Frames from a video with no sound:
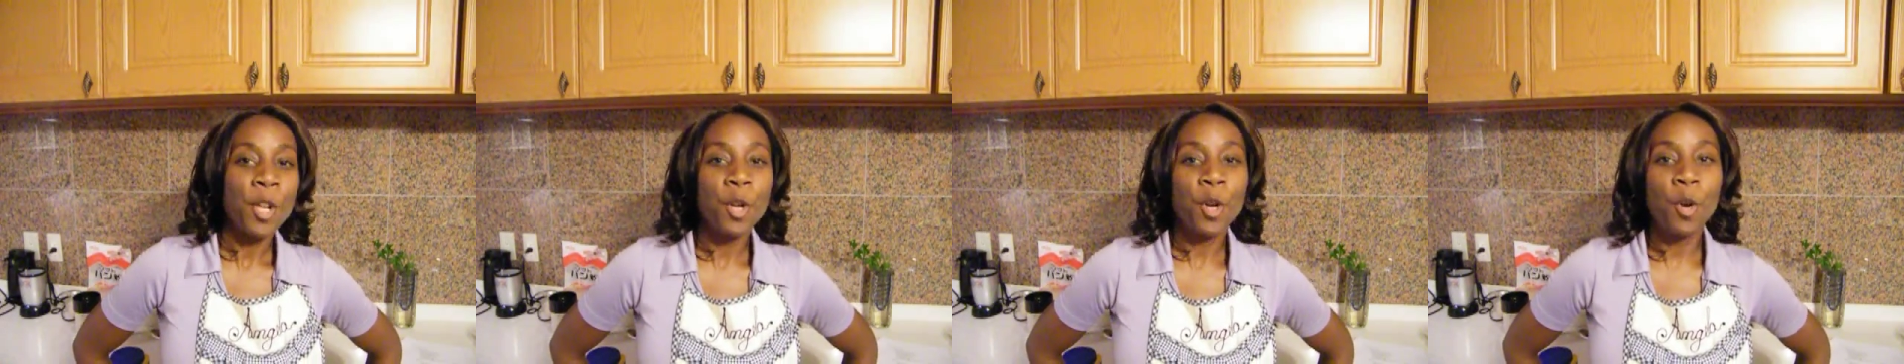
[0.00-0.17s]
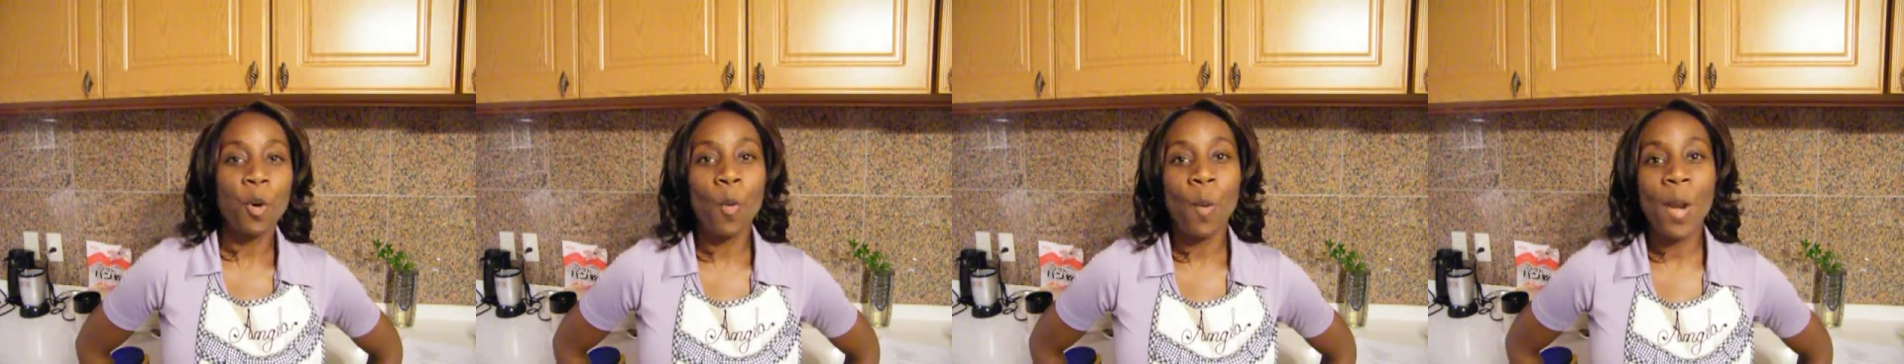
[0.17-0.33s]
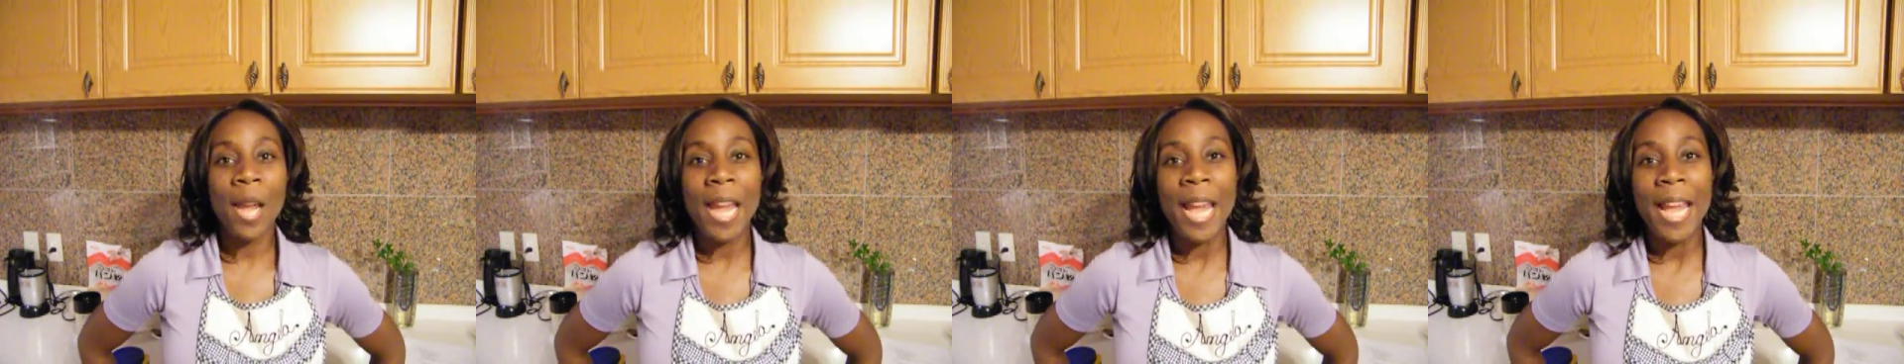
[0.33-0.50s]

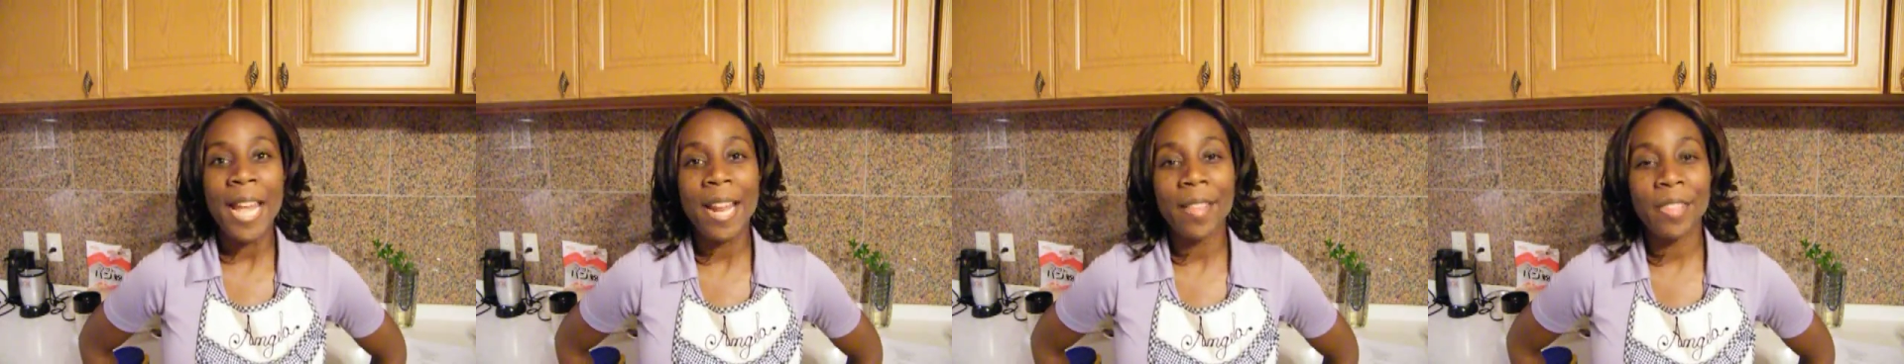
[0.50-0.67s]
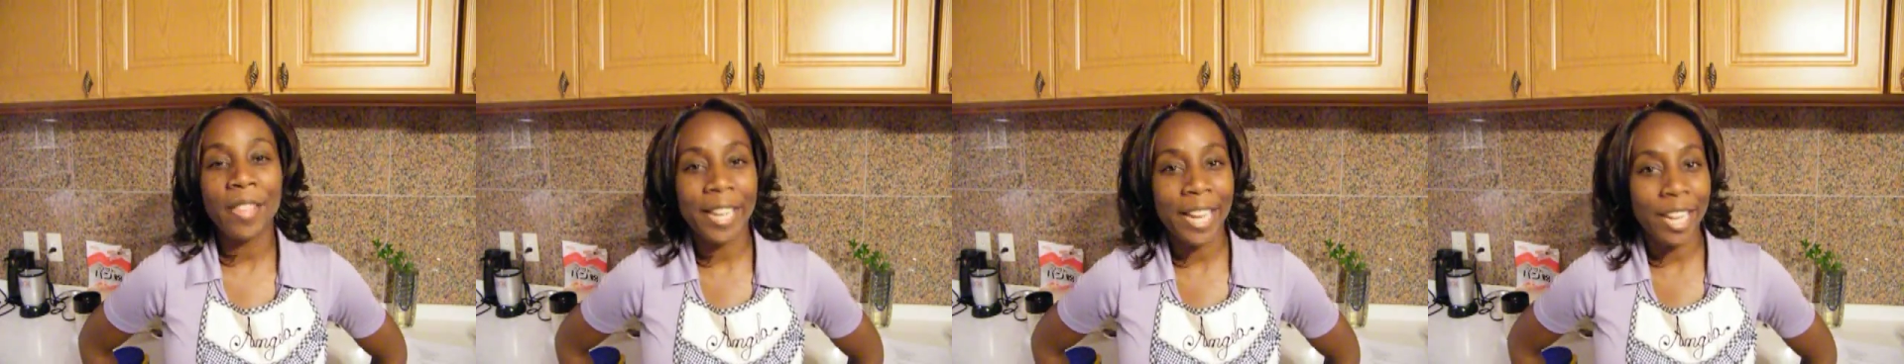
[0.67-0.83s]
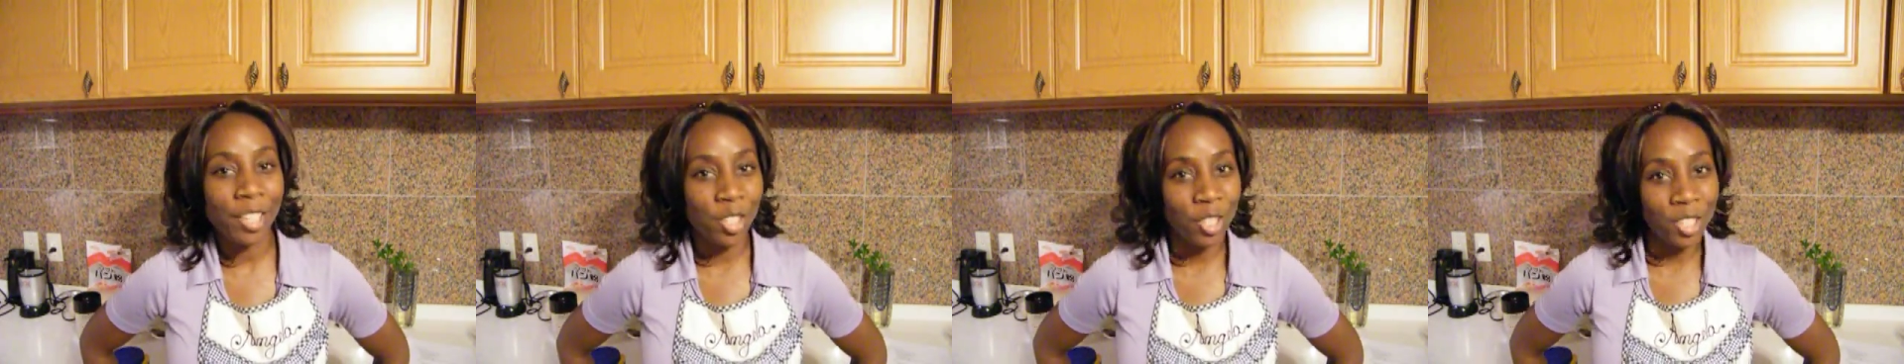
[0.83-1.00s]
Queen of
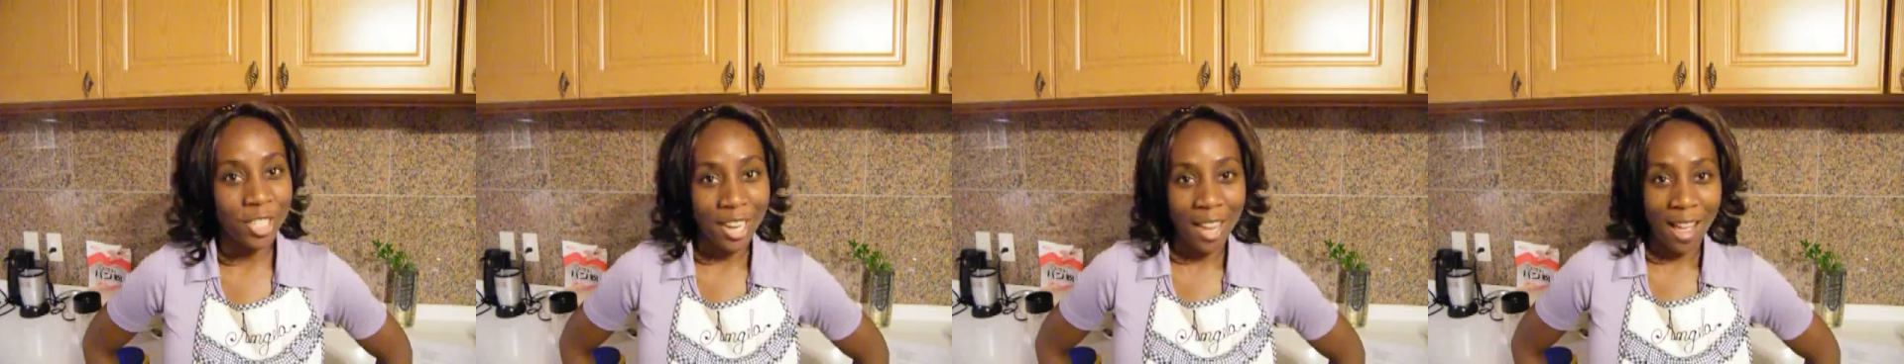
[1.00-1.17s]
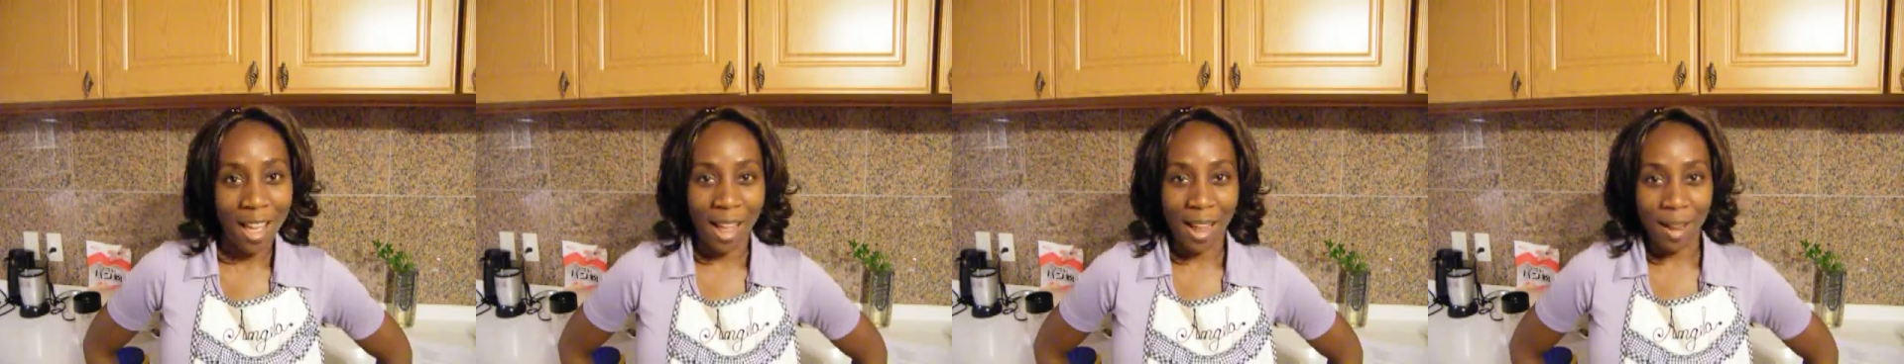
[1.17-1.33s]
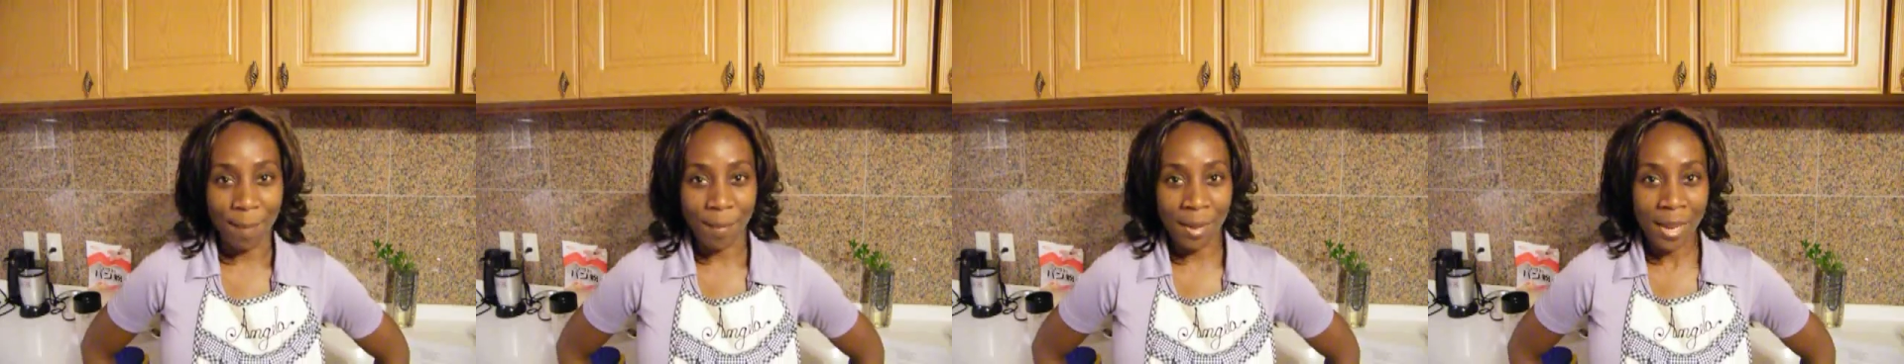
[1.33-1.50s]
the Kitchen
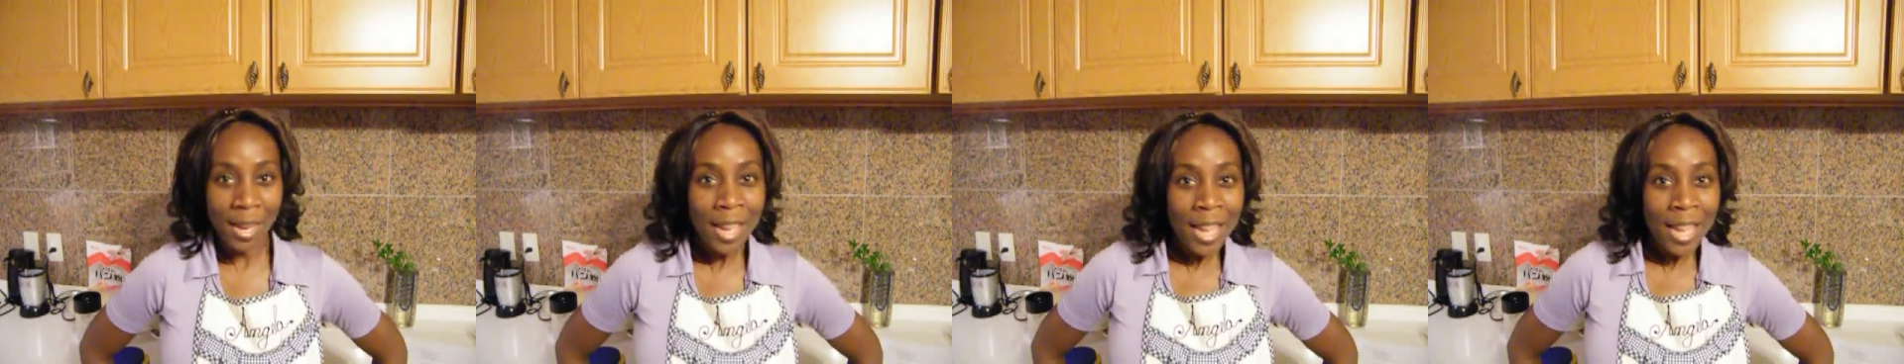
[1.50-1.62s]
time.